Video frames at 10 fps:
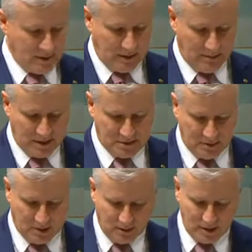Deputy
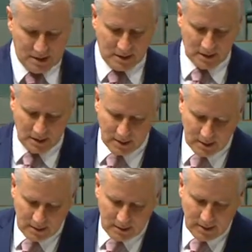Speaker, easing the
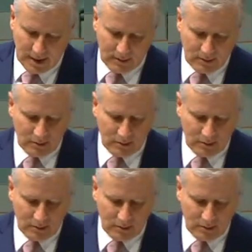current